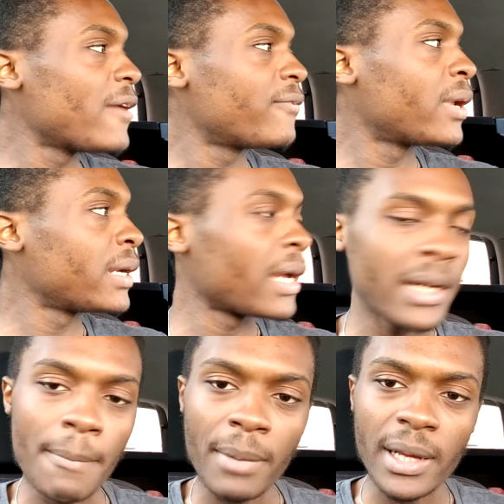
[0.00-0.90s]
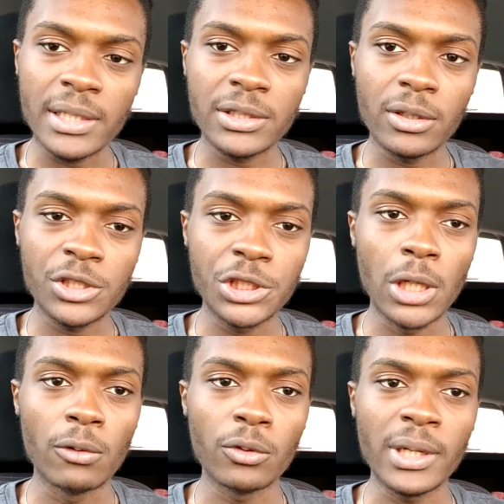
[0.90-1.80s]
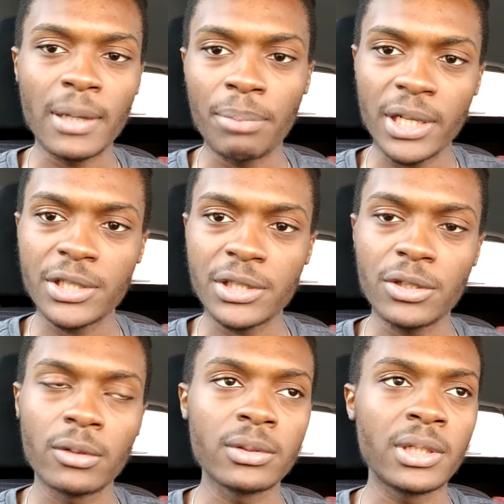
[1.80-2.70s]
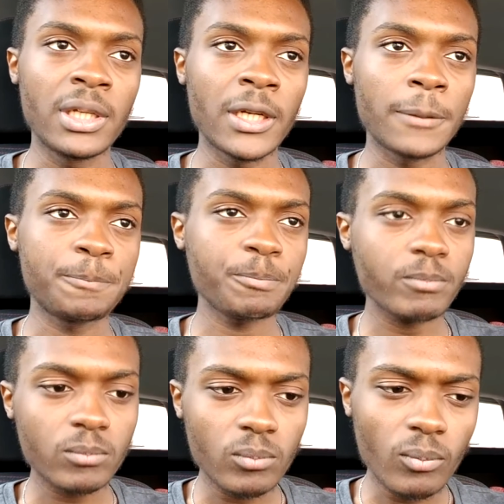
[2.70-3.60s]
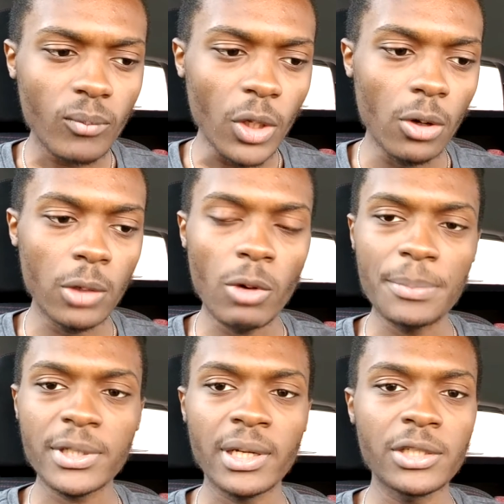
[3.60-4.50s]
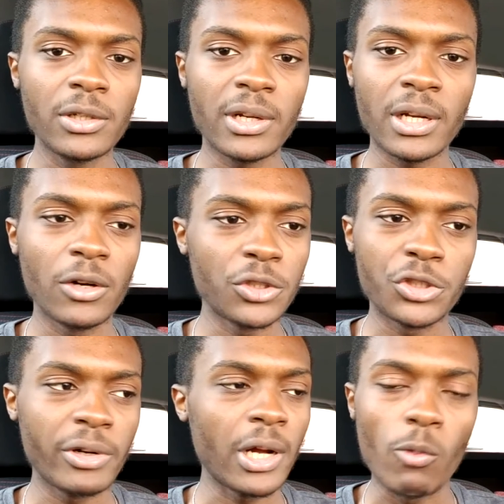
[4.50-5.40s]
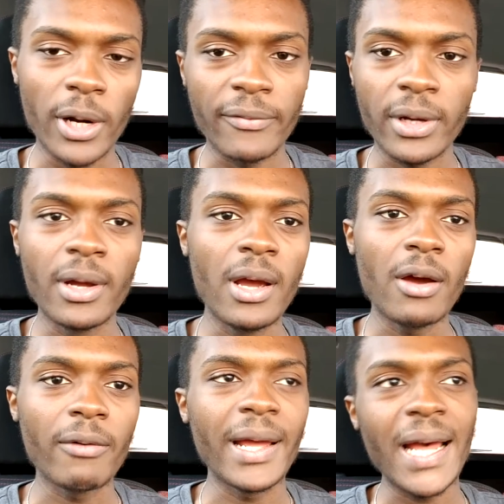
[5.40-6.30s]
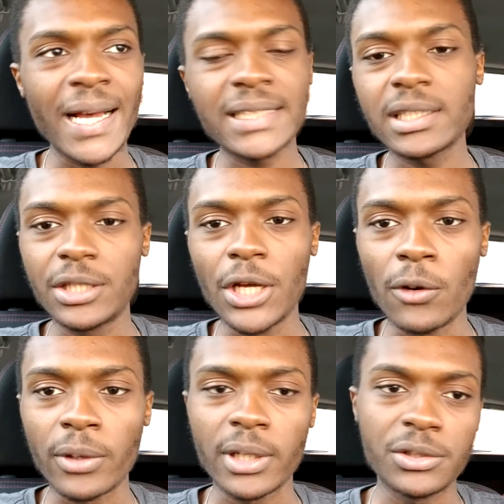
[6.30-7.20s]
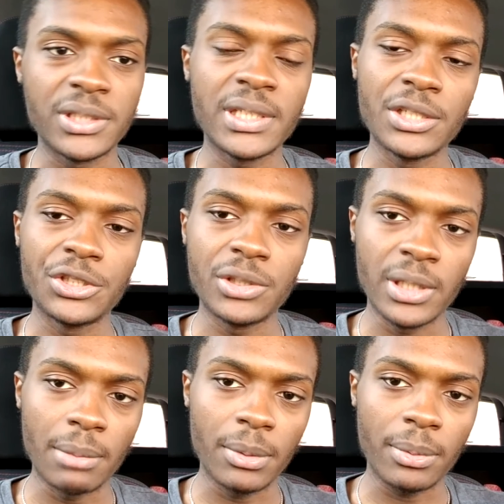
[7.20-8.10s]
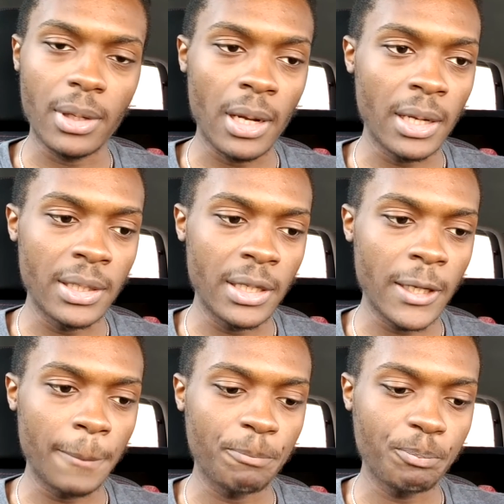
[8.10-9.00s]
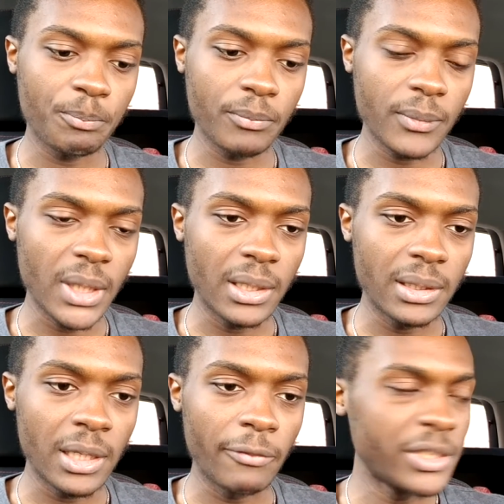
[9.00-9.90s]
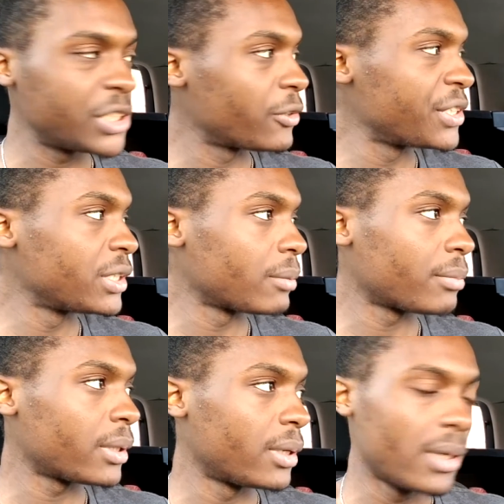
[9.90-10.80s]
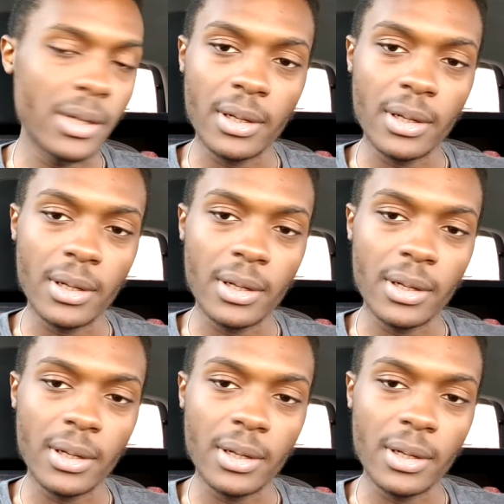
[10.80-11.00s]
If the number is not shown in the pictures on the website you're looking at, Auto Trader or whatever, right, ask the owner to send you the number, the registration number,